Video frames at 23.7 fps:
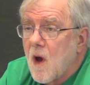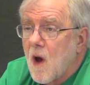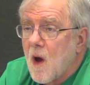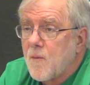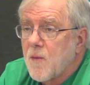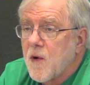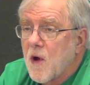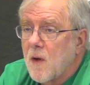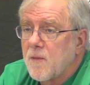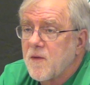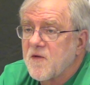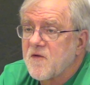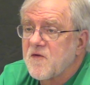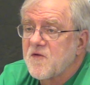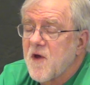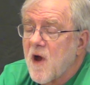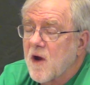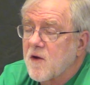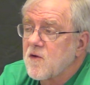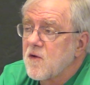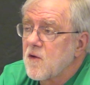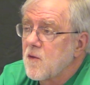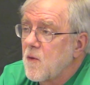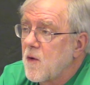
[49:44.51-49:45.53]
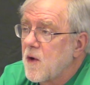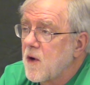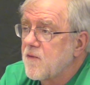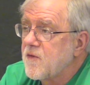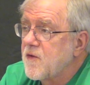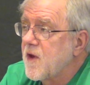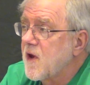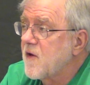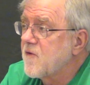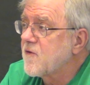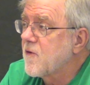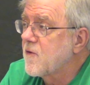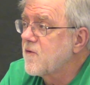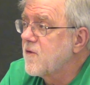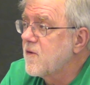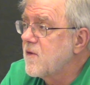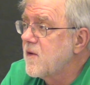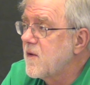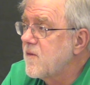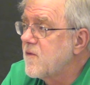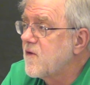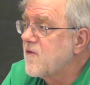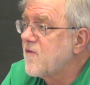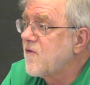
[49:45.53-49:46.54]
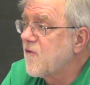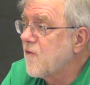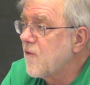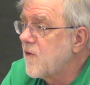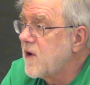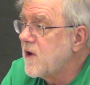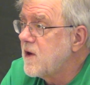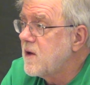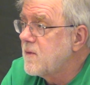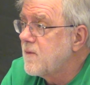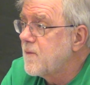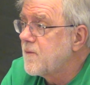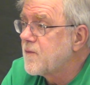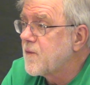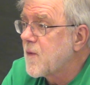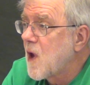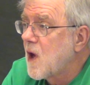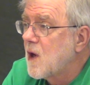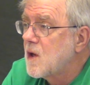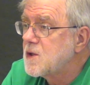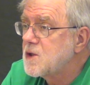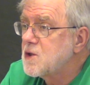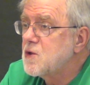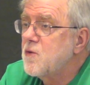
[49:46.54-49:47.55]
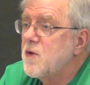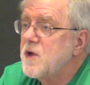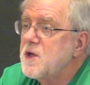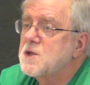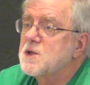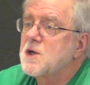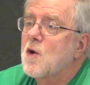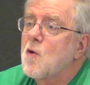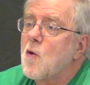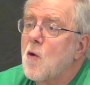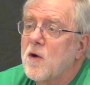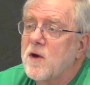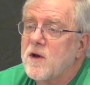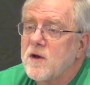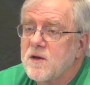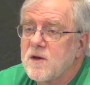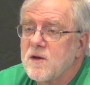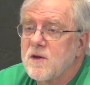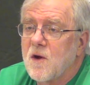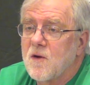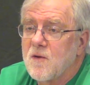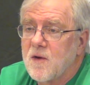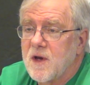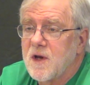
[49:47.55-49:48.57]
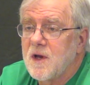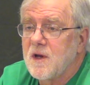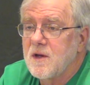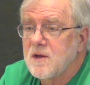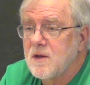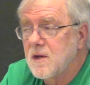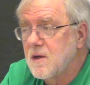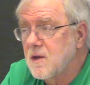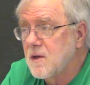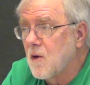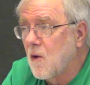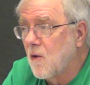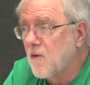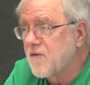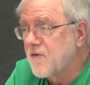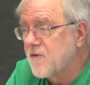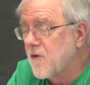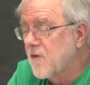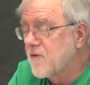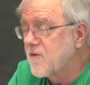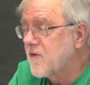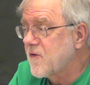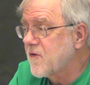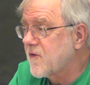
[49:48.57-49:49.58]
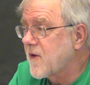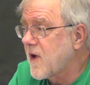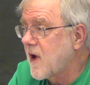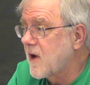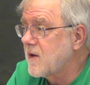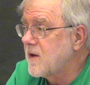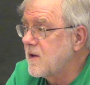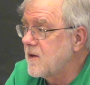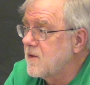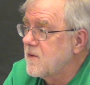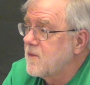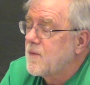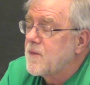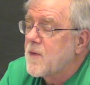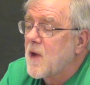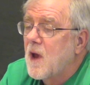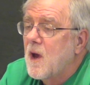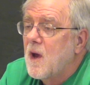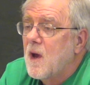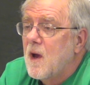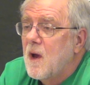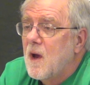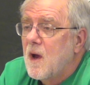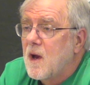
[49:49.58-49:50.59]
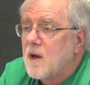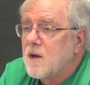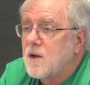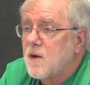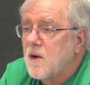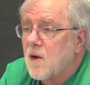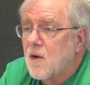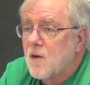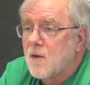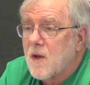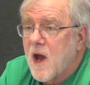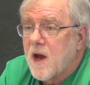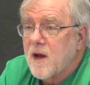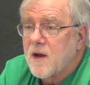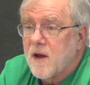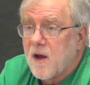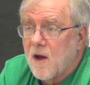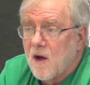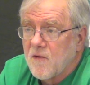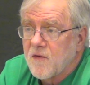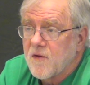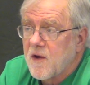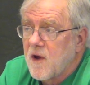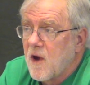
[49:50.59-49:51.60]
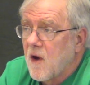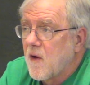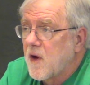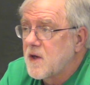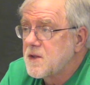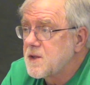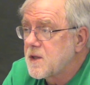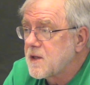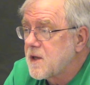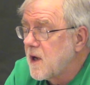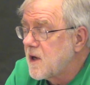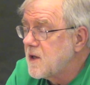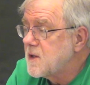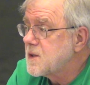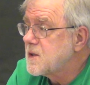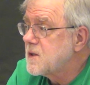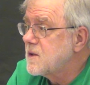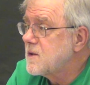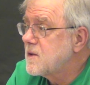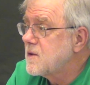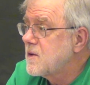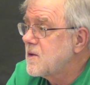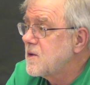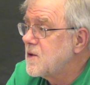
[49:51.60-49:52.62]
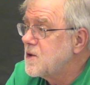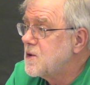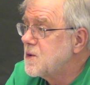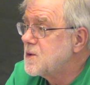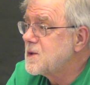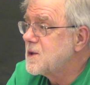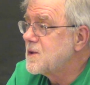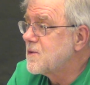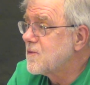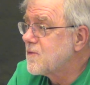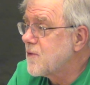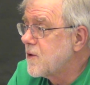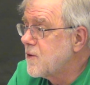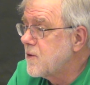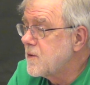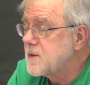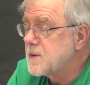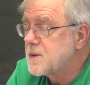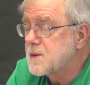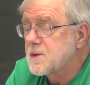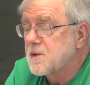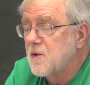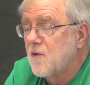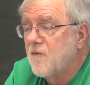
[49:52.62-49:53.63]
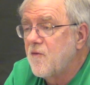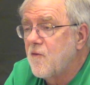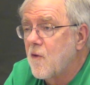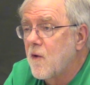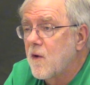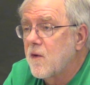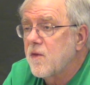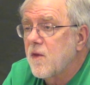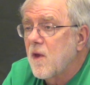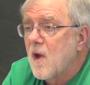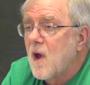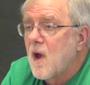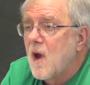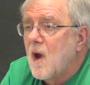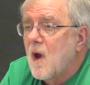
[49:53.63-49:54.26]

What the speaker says: public sector where things are delivered free, to each according to their need, the old socialist ideal, like healthcare, education, using the roads and so forth,